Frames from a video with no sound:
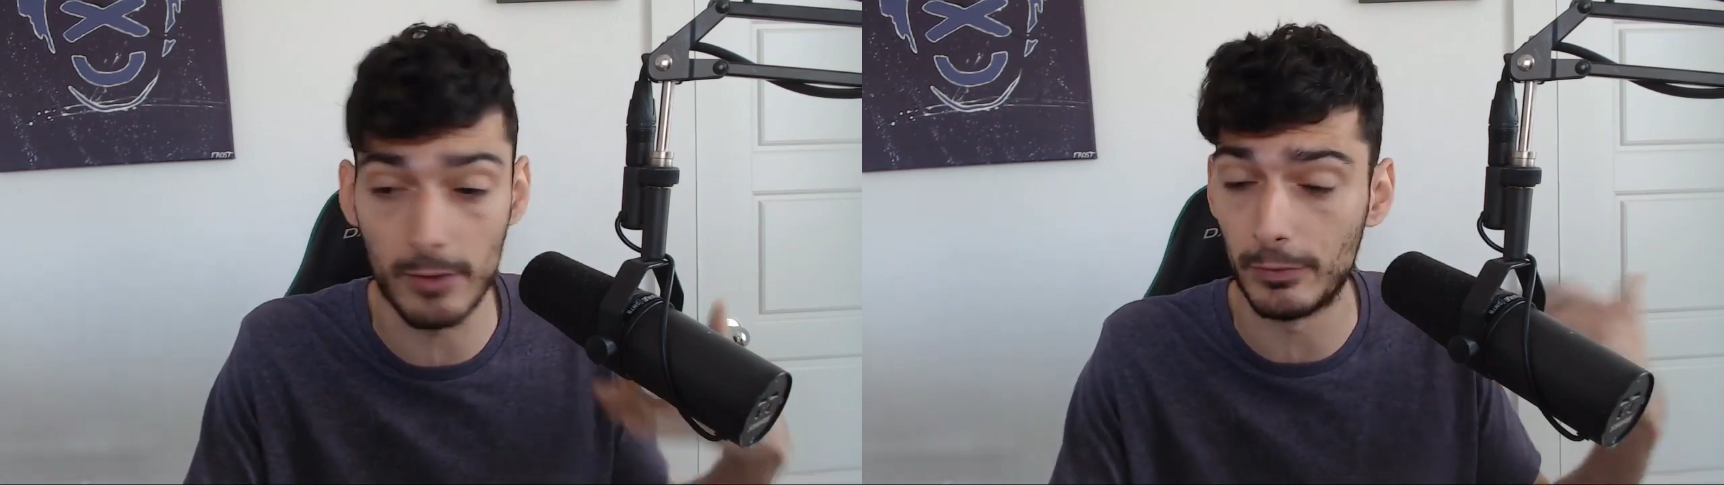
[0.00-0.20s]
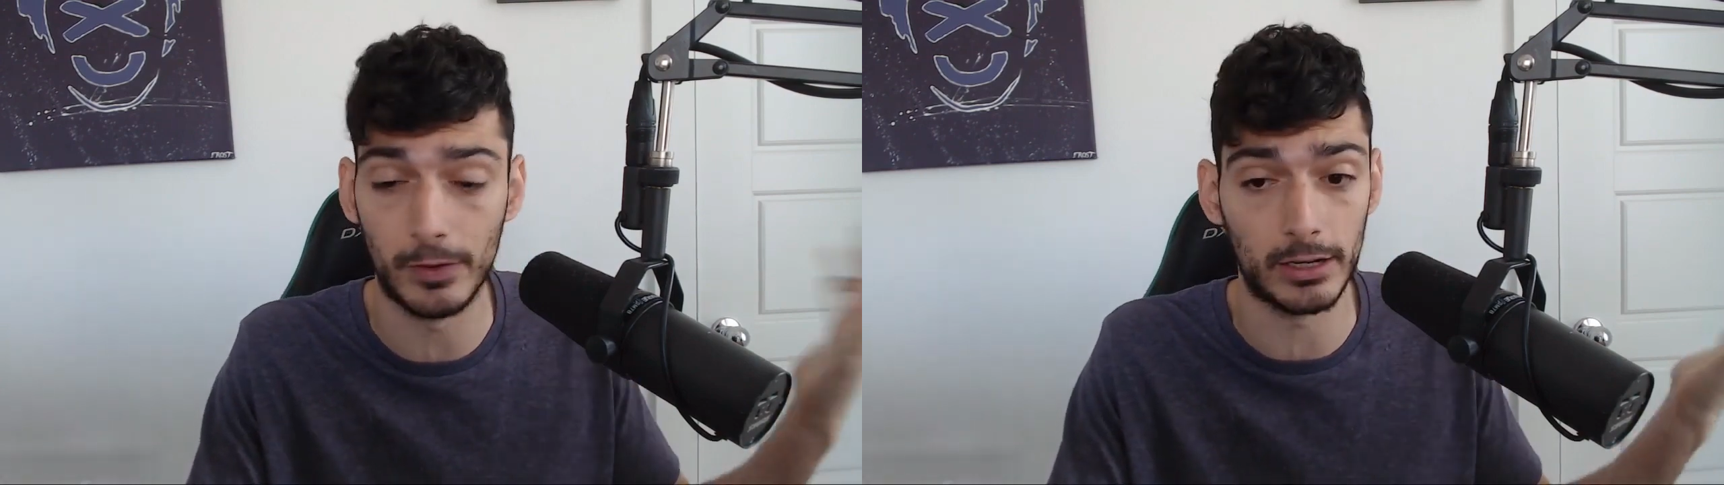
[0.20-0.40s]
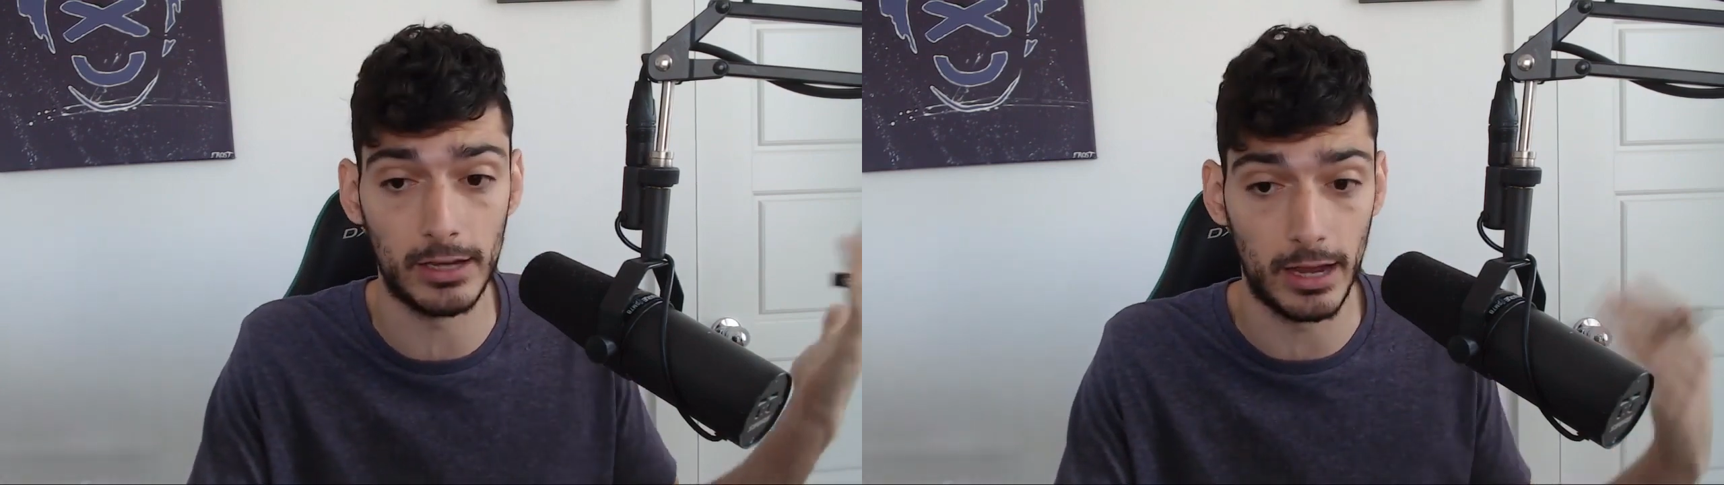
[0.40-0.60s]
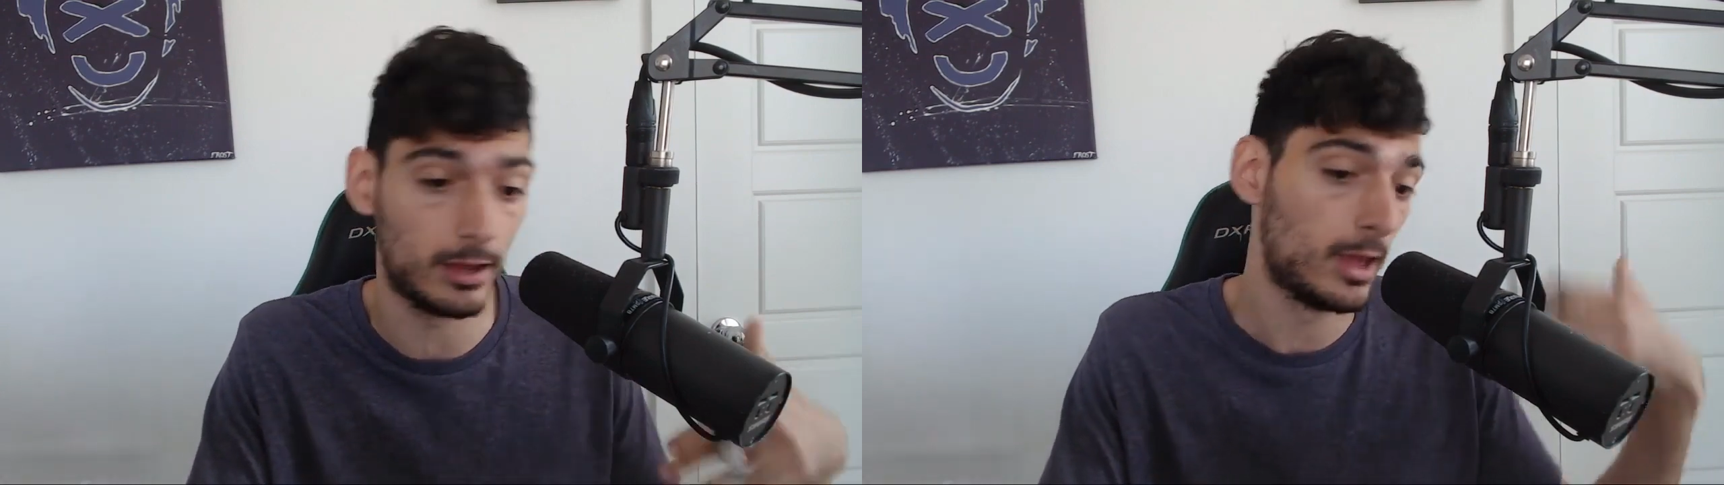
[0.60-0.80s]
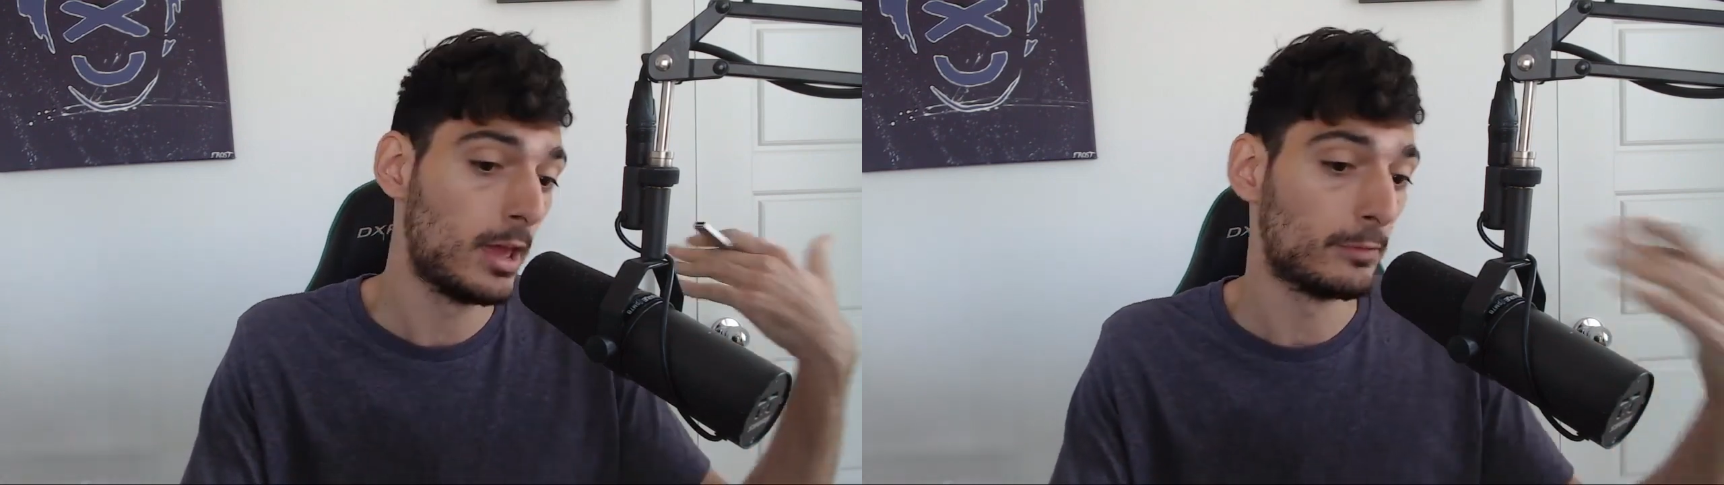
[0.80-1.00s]
every fucking day
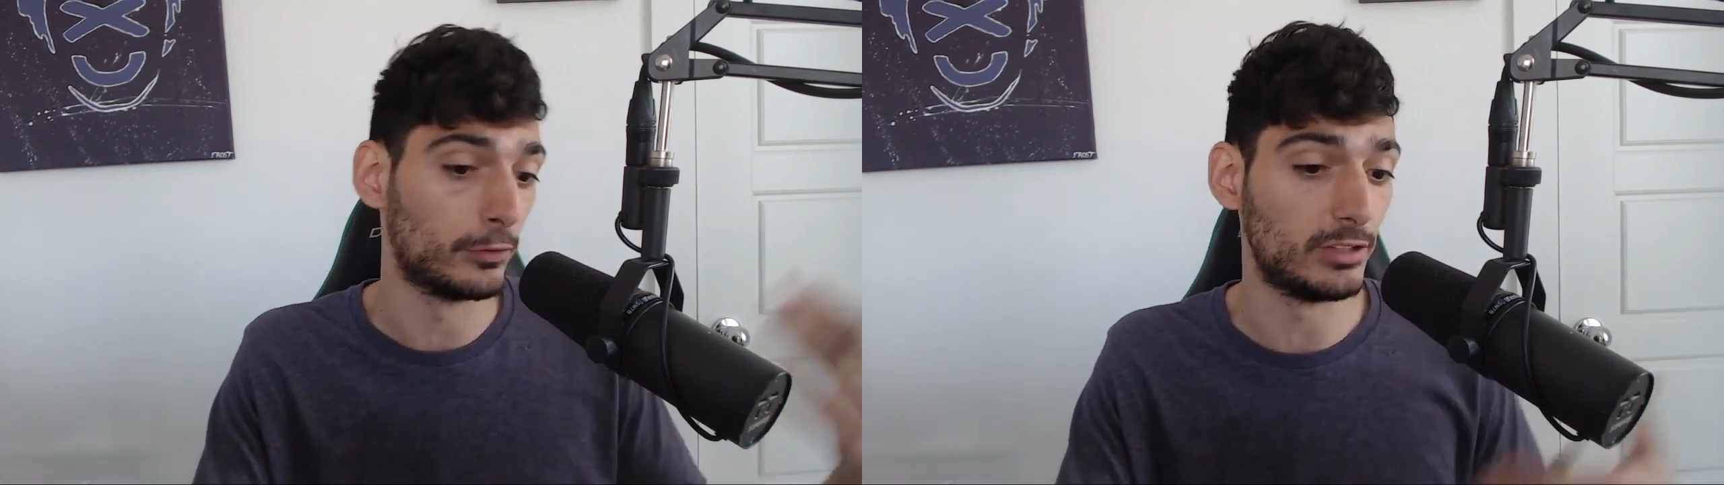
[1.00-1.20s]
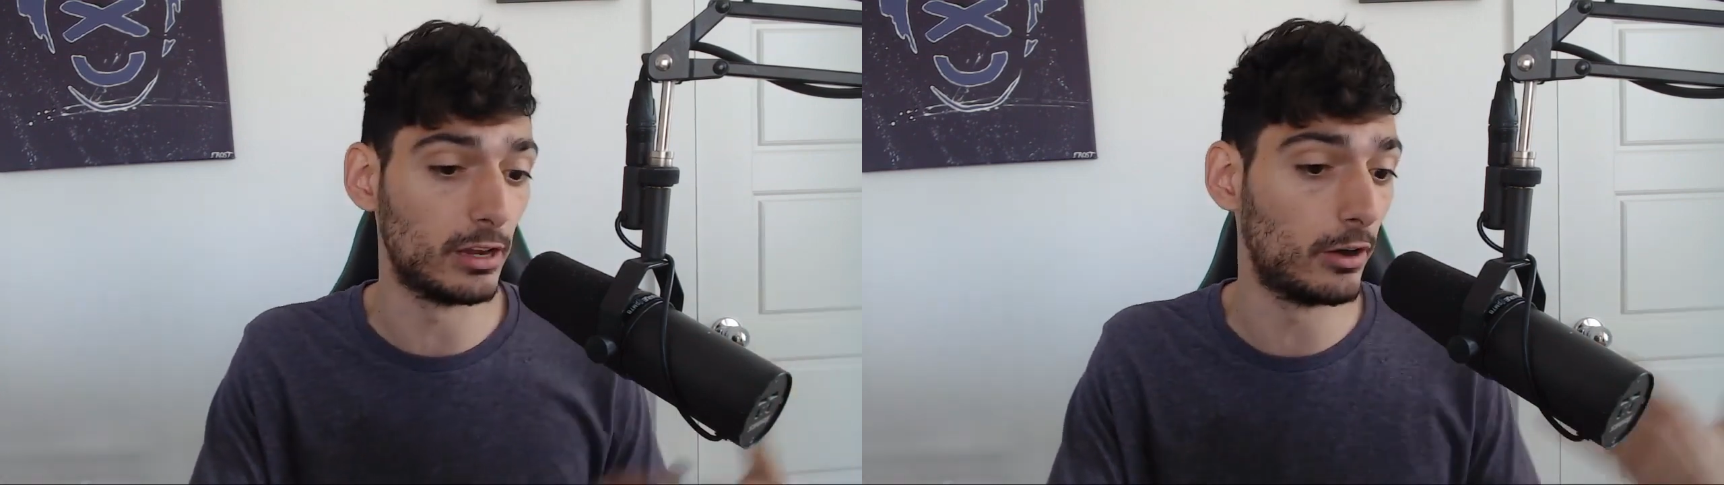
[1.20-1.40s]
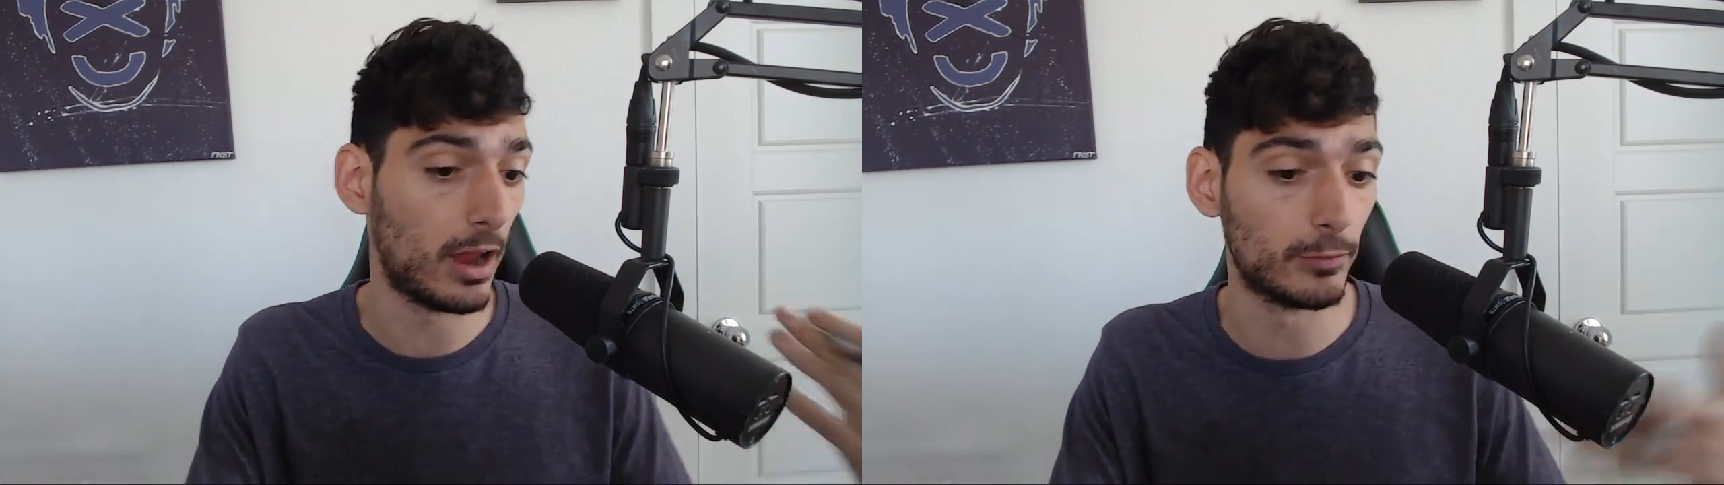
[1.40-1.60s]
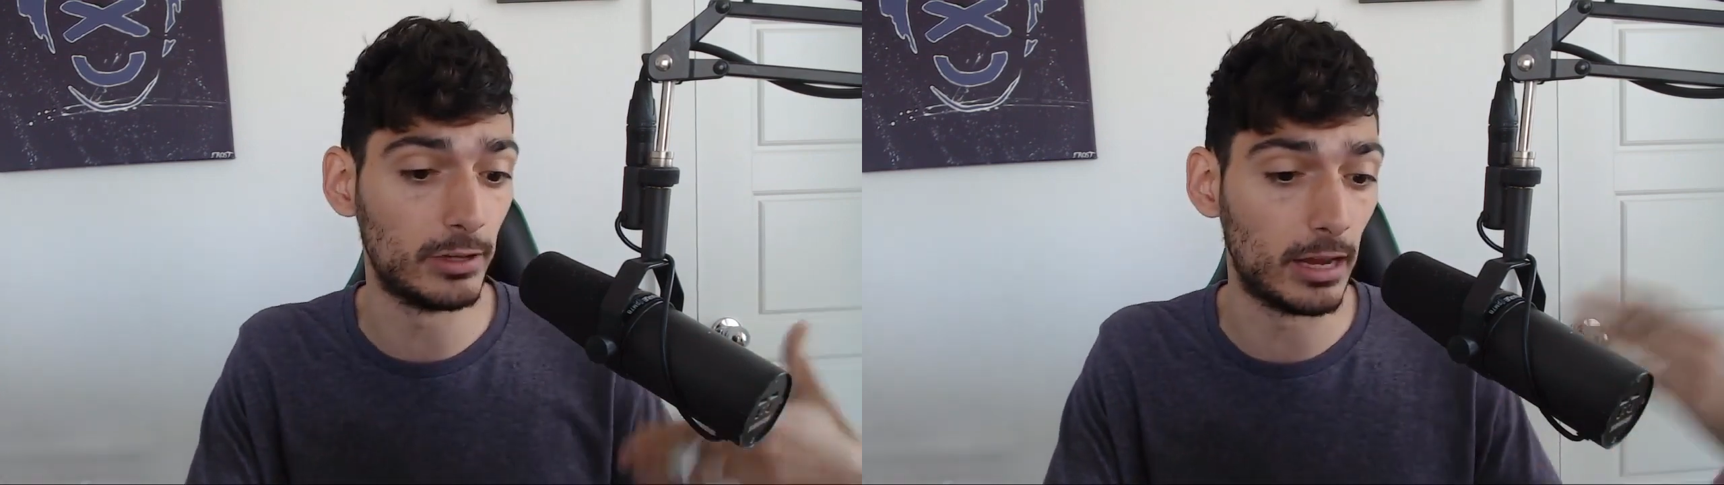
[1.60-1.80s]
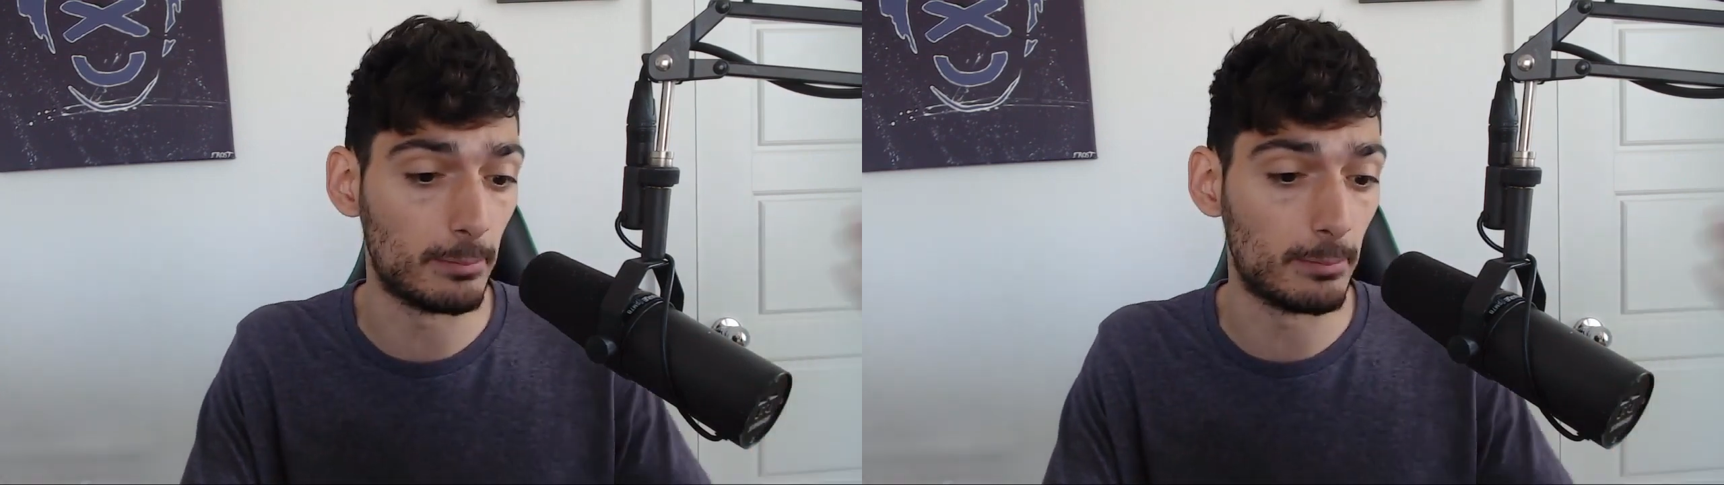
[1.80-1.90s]
for dinner every day.